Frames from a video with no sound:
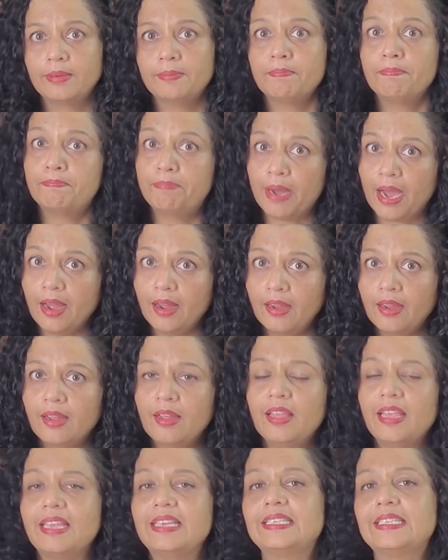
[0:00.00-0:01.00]
Ba
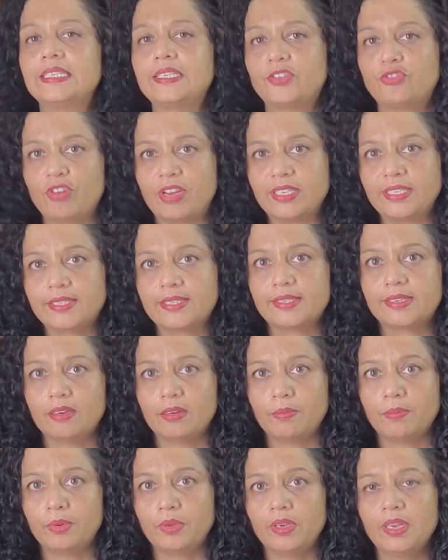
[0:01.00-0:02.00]
is the stressed
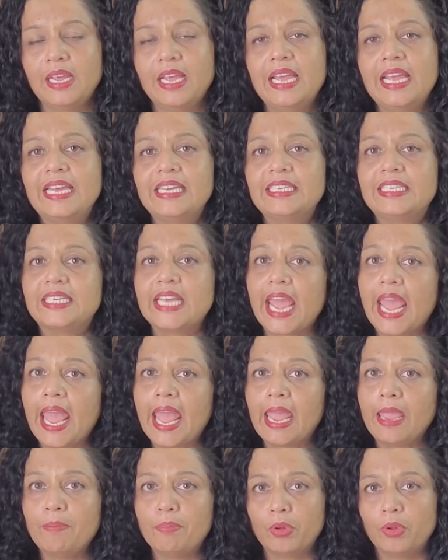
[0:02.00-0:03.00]
syllable.
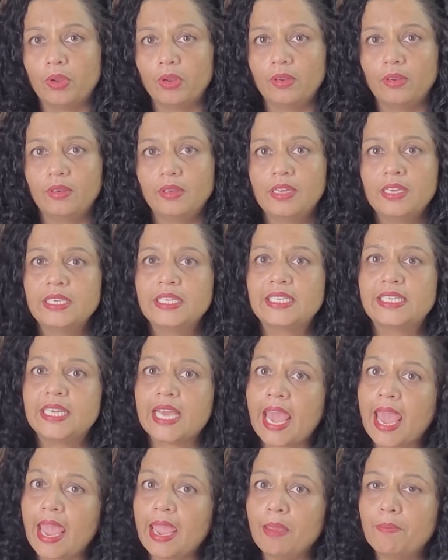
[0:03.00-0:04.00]
Table,
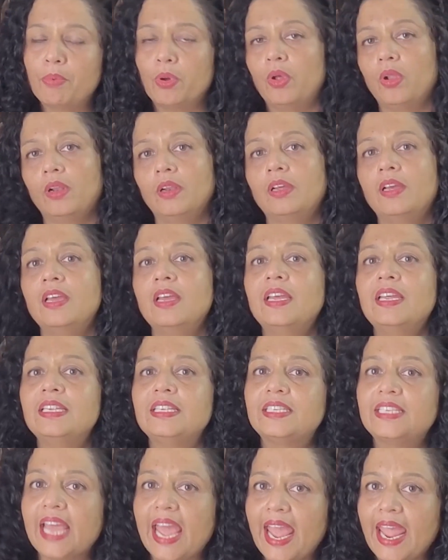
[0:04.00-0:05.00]
table.
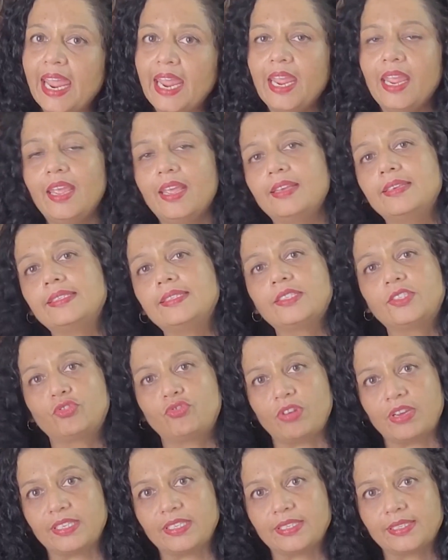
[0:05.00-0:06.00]
Te is the
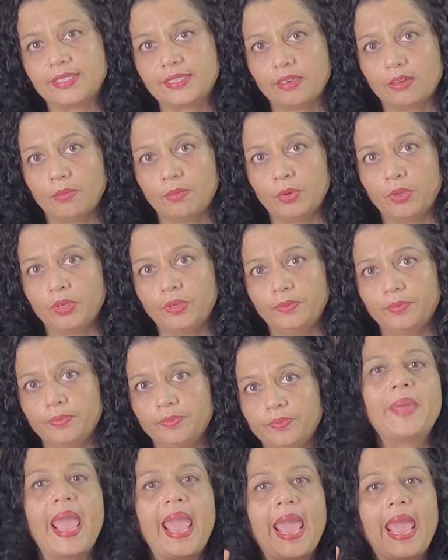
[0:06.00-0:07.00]
stressed syllable.
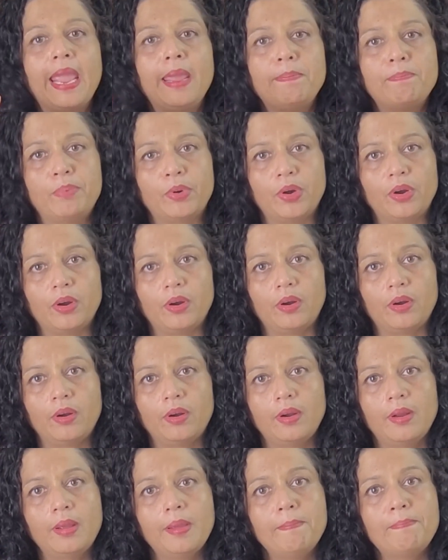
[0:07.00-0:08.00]
Paper,
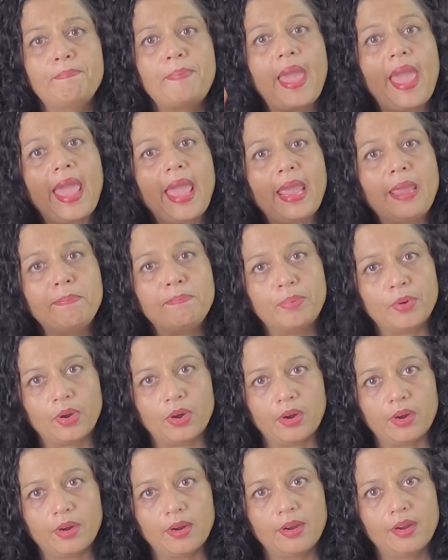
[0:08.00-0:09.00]

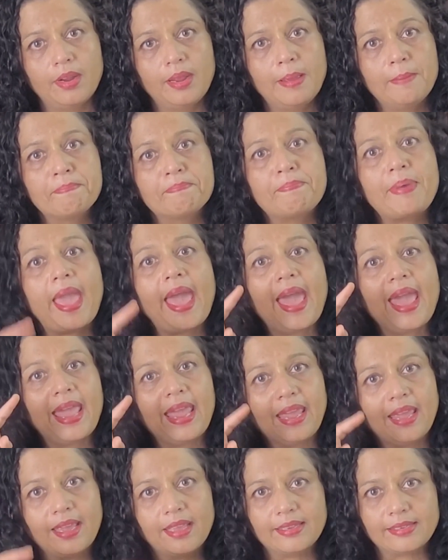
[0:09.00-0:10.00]
paper.
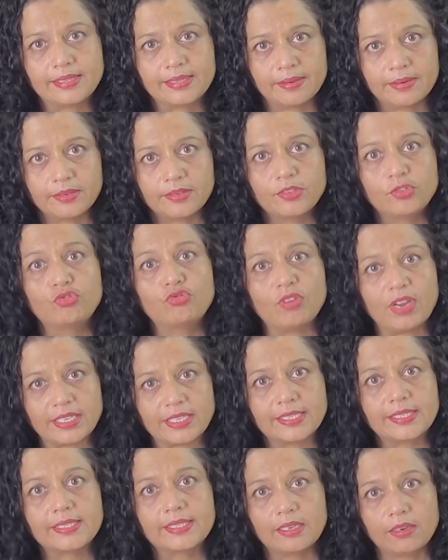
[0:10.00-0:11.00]
Pay is the
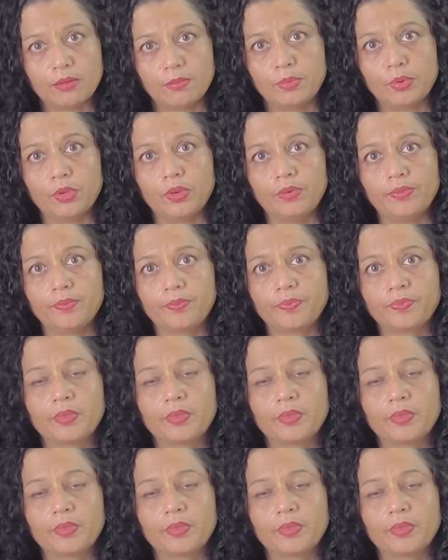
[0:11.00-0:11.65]
stressed syllable.